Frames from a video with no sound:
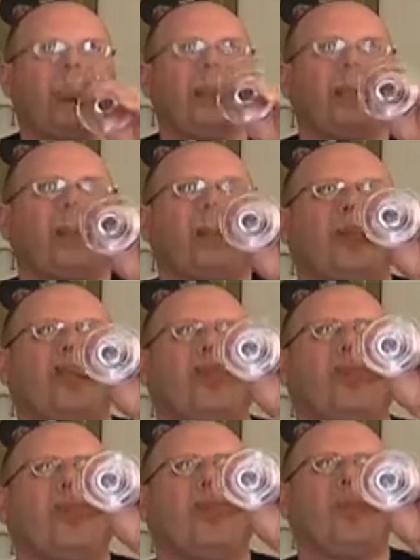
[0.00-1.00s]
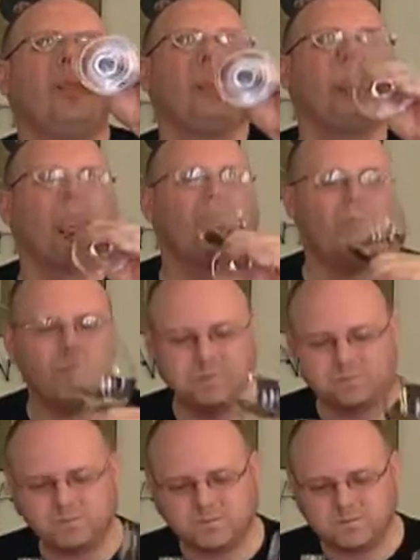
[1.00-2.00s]

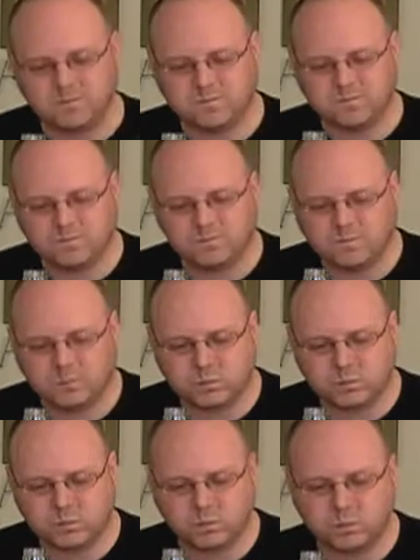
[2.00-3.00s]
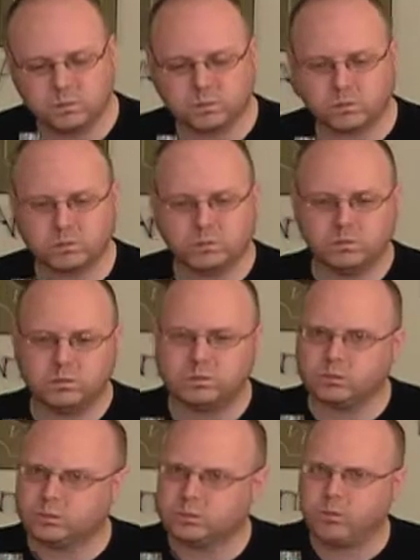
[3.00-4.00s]

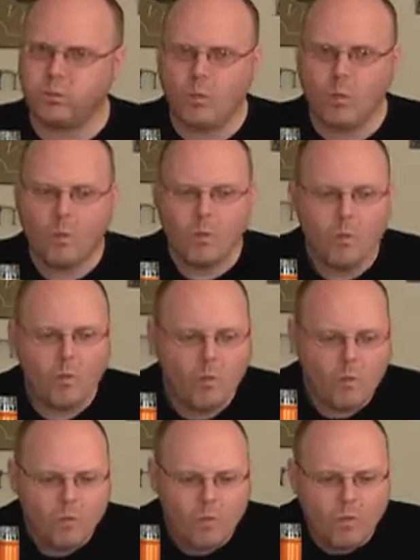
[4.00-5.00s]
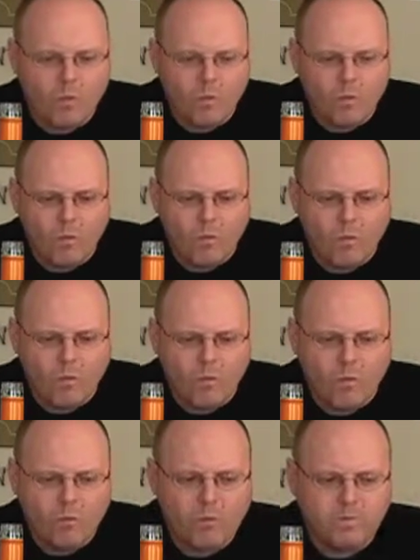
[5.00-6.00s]

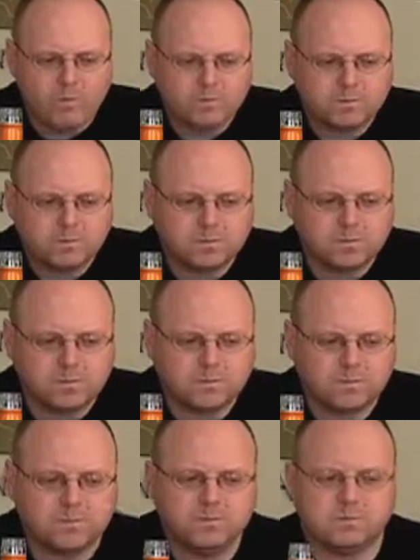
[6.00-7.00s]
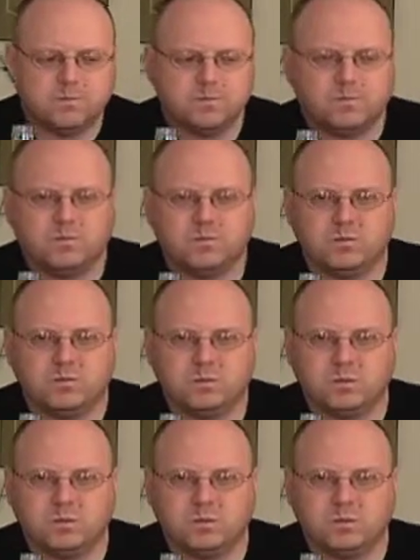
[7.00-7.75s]
[no speech]